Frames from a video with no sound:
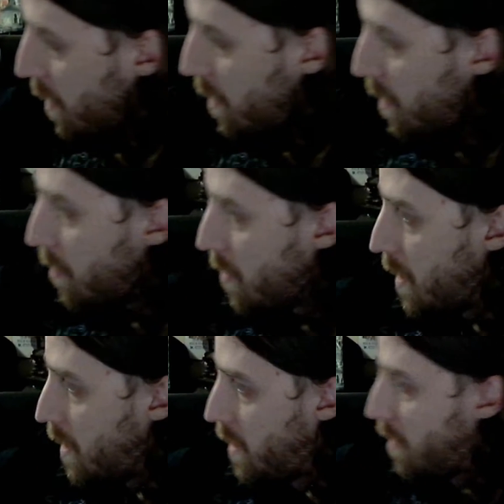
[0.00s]

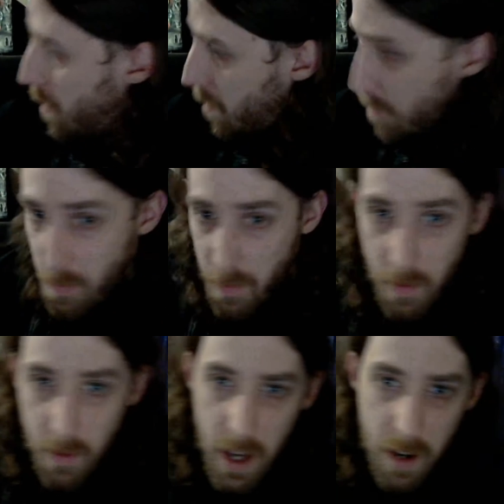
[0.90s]
Okay,
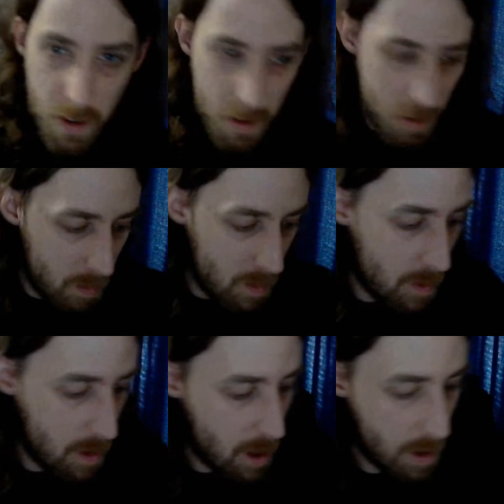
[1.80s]
that'll do.
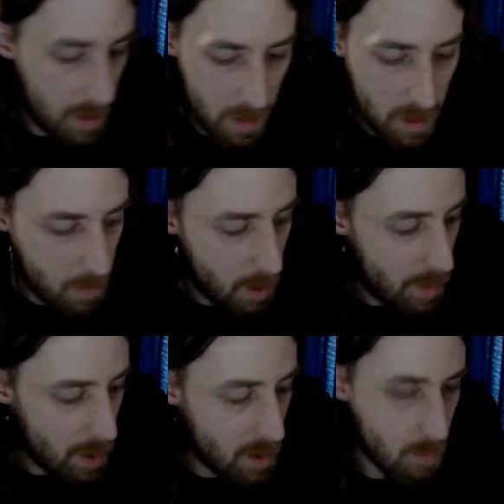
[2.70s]
Alright, so this one I
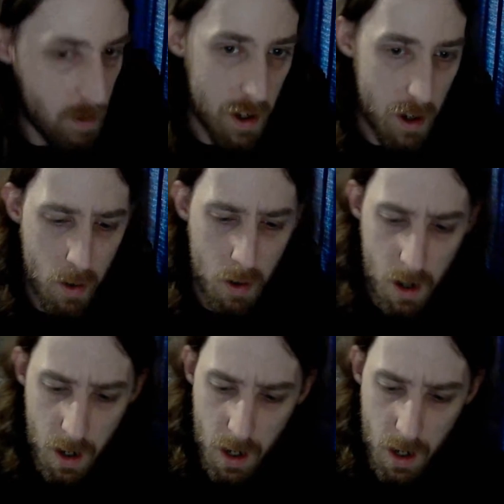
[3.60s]
think is really cool.